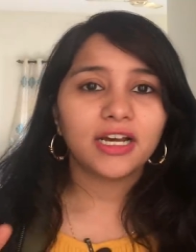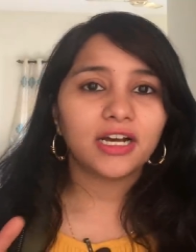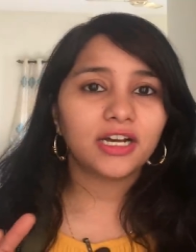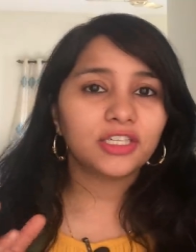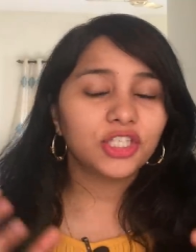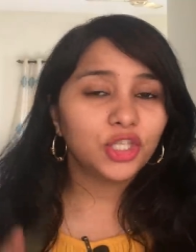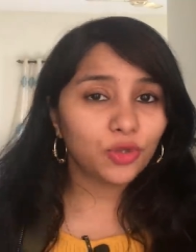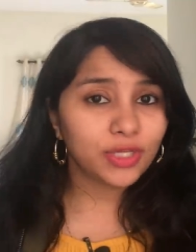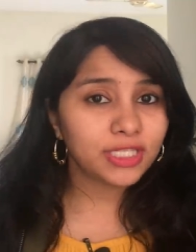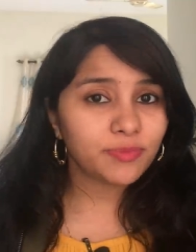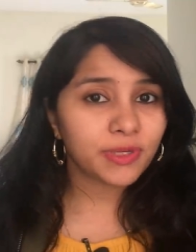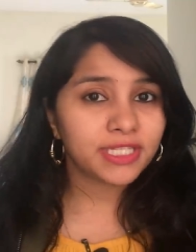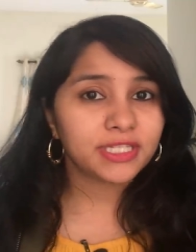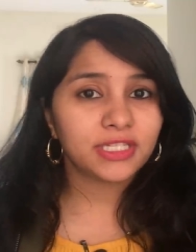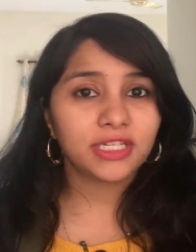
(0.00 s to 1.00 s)
uh, the
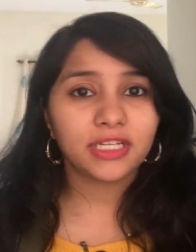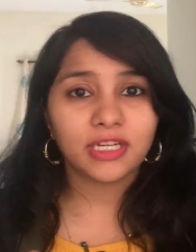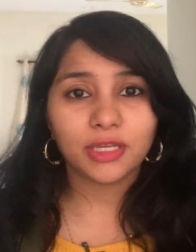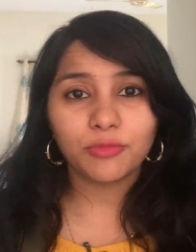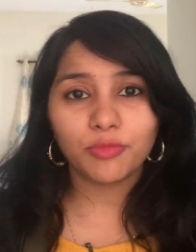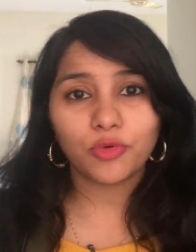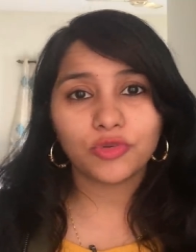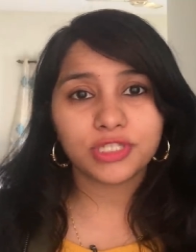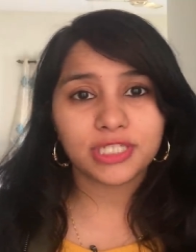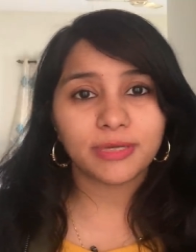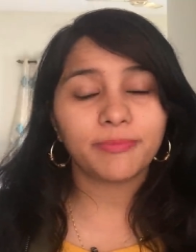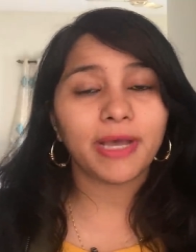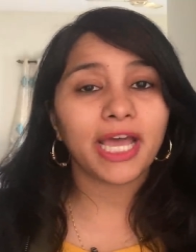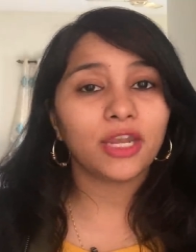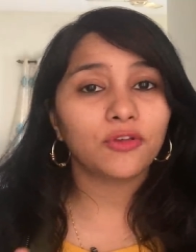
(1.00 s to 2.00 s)
US president imposed
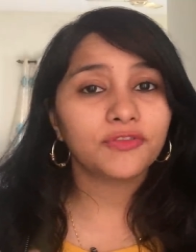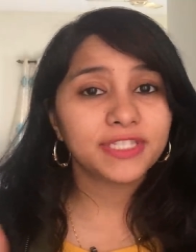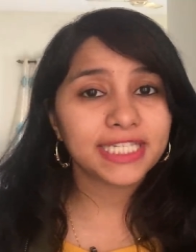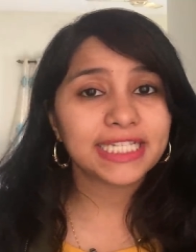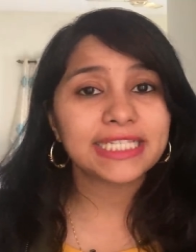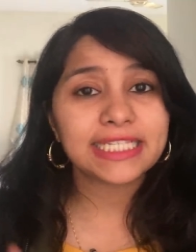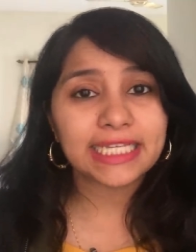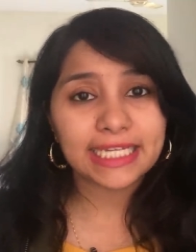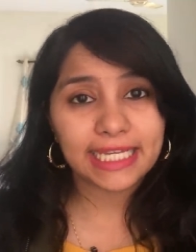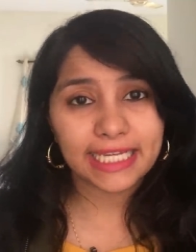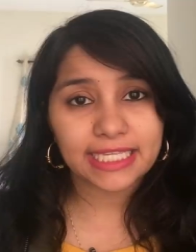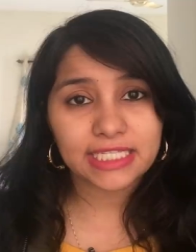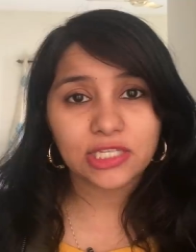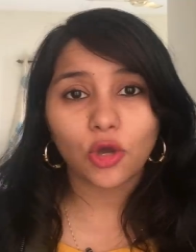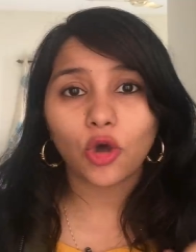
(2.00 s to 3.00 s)
a ban of 60
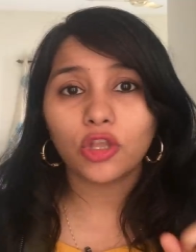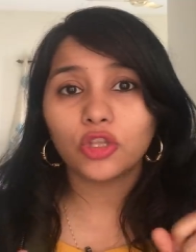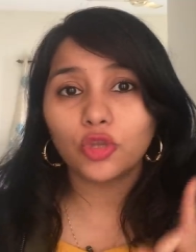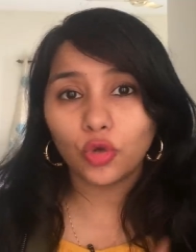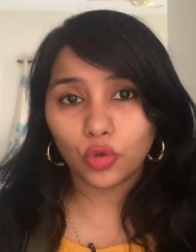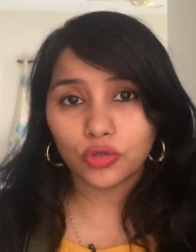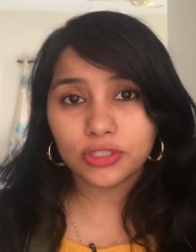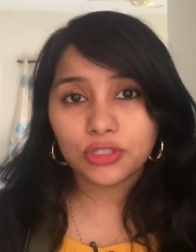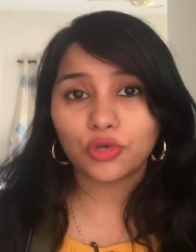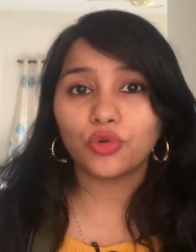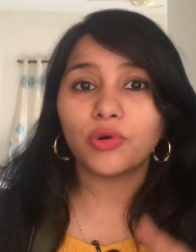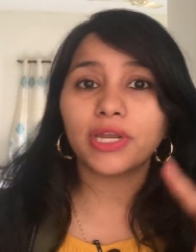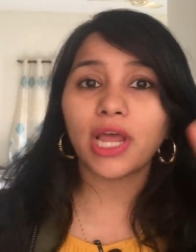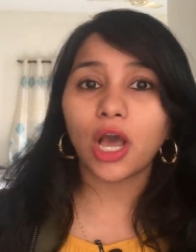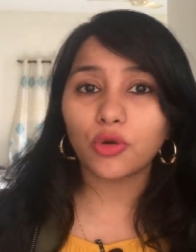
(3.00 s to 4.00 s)
days on those
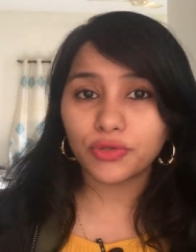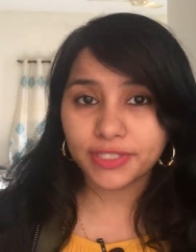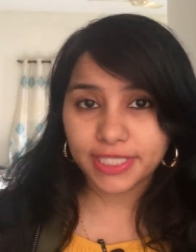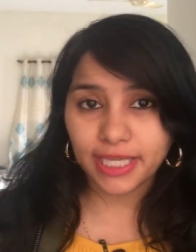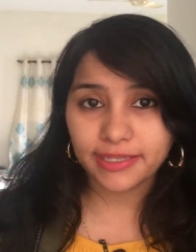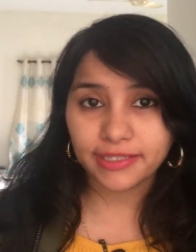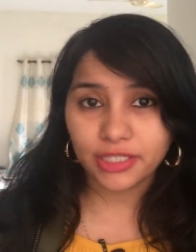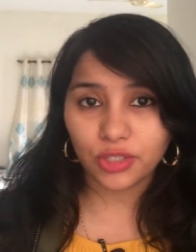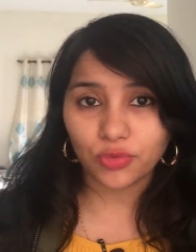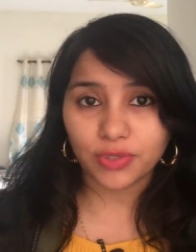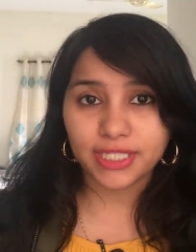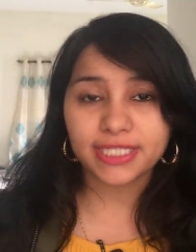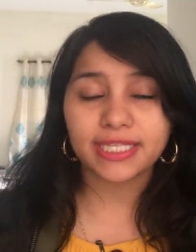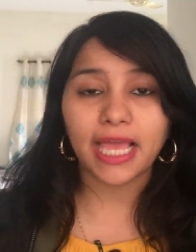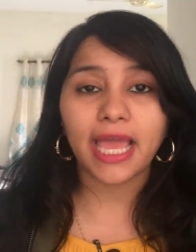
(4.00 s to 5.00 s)
who are outside the
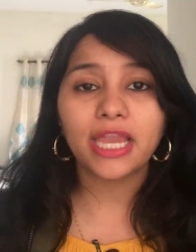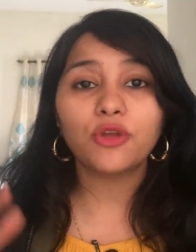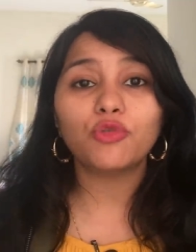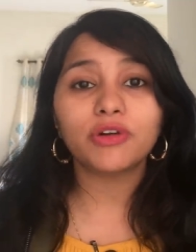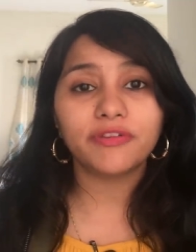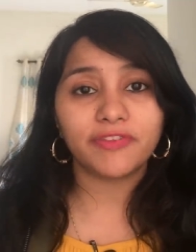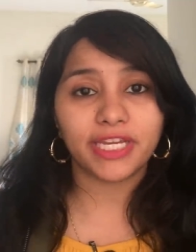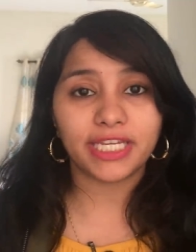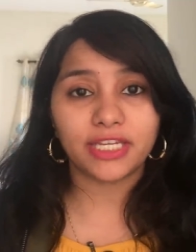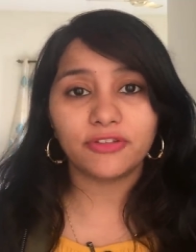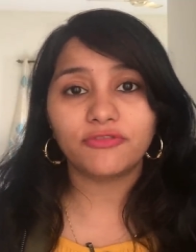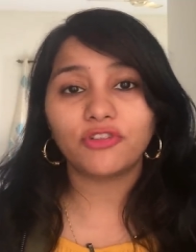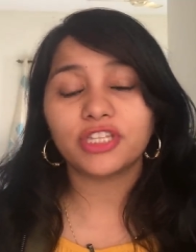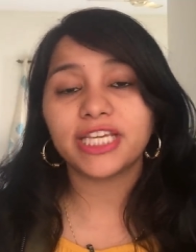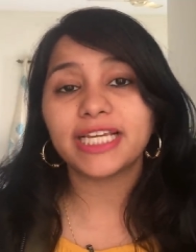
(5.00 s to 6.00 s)
US and who are
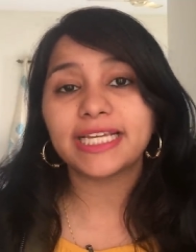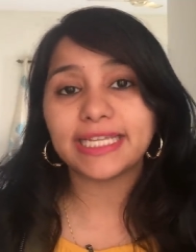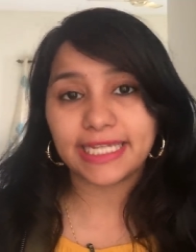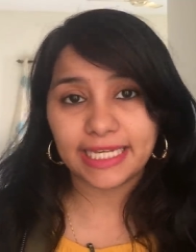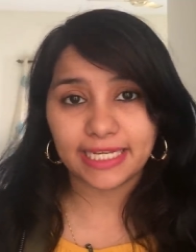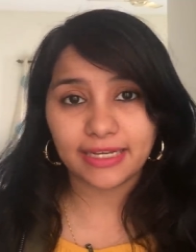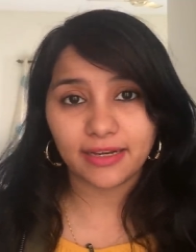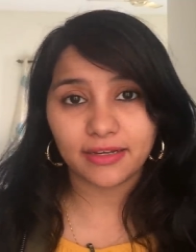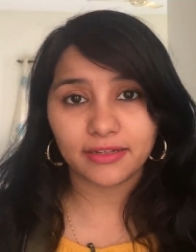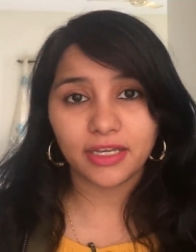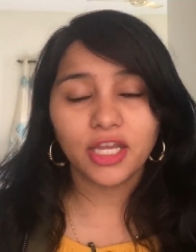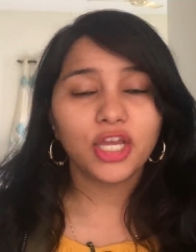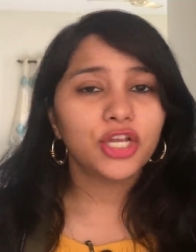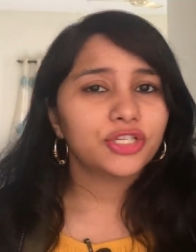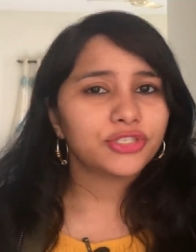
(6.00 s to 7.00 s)
waiting for their green card.
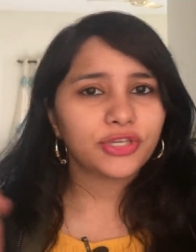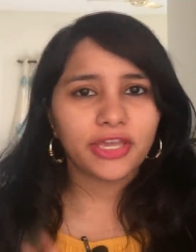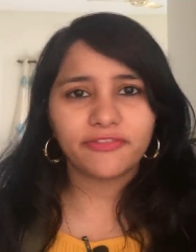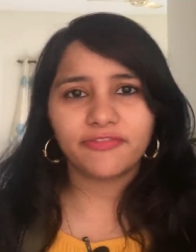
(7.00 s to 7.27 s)
So,